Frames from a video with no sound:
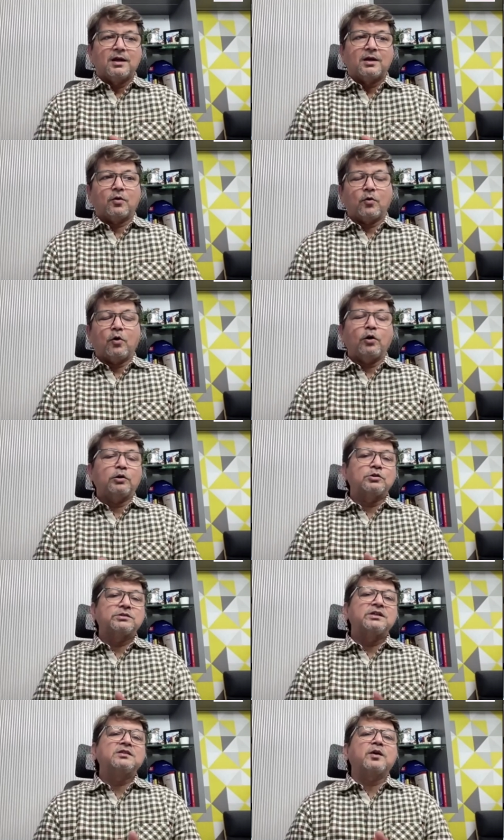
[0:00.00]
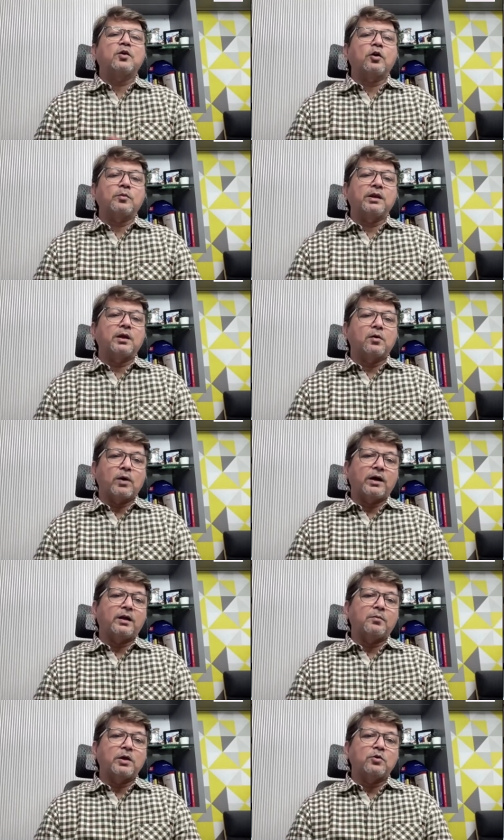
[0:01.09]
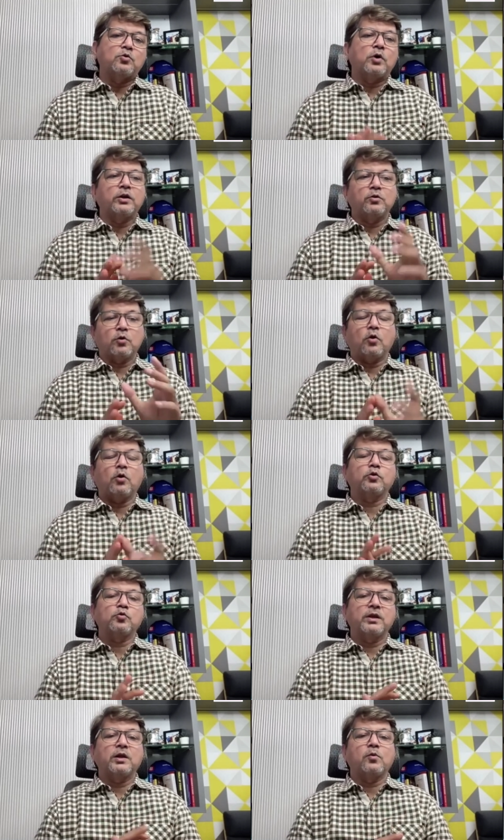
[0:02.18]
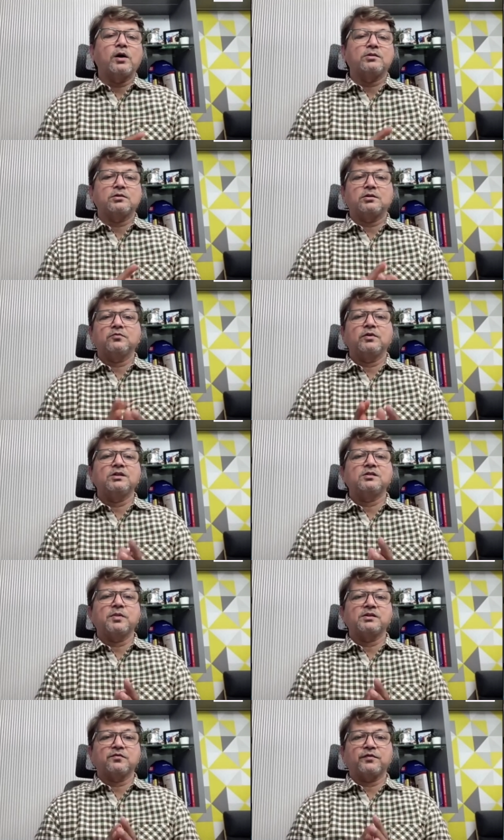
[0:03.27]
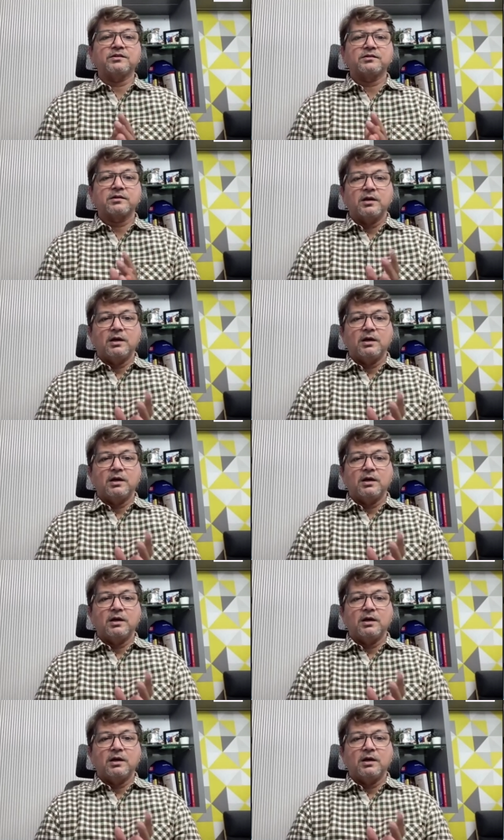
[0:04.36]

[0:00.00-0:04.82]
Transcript: Now, all those things may not be required by you, or you may require certain very specifics.